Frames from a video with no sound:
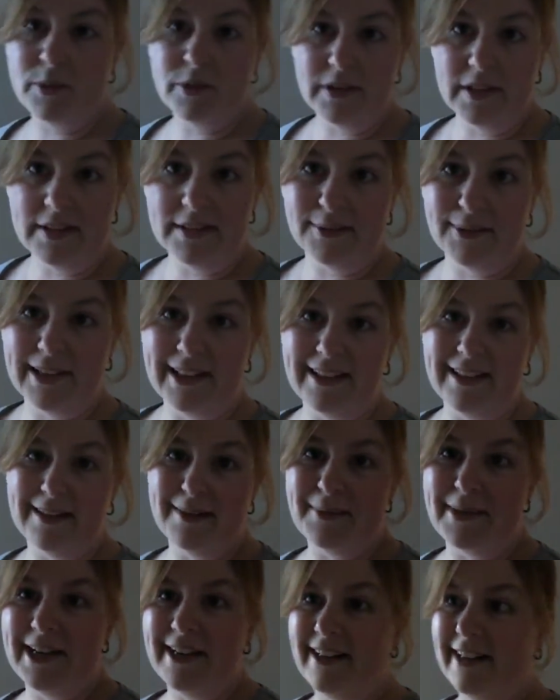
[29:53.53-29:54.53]
things away and get
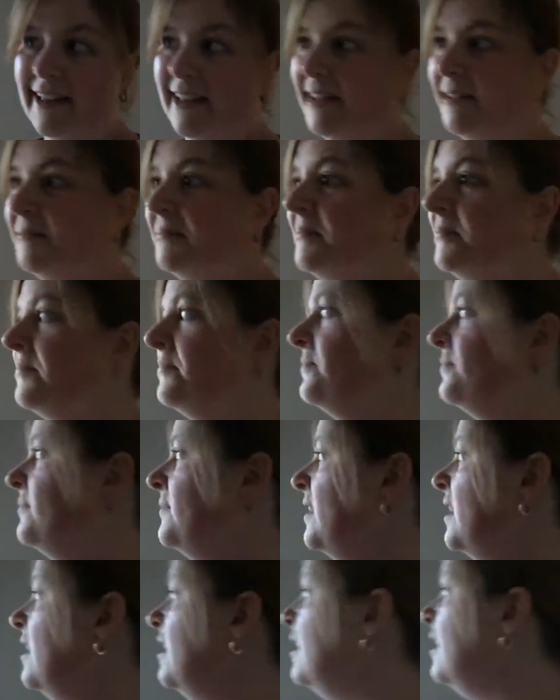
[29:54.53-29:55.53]
them out again.
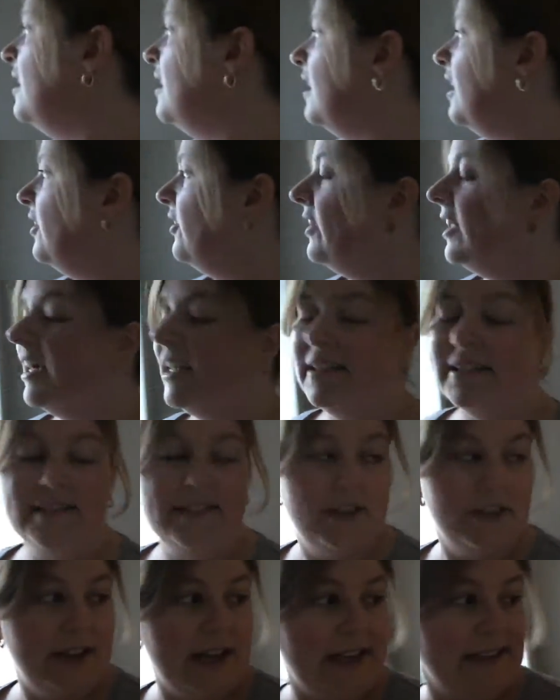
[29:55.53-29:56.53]
Alright,
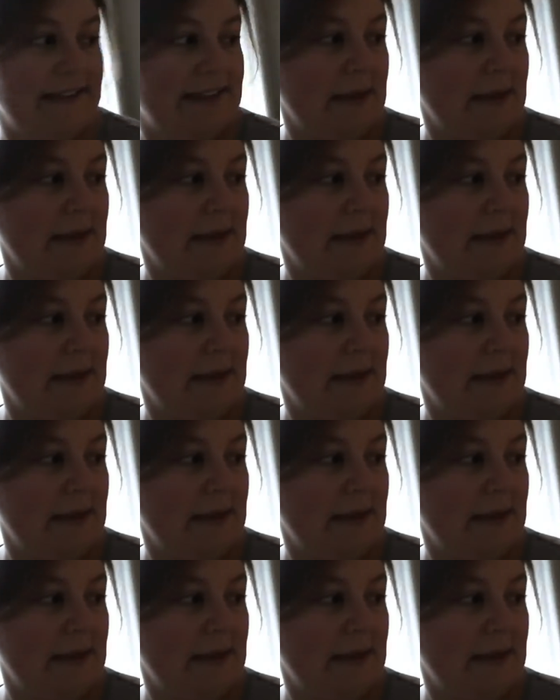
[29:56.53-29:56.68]
so that's our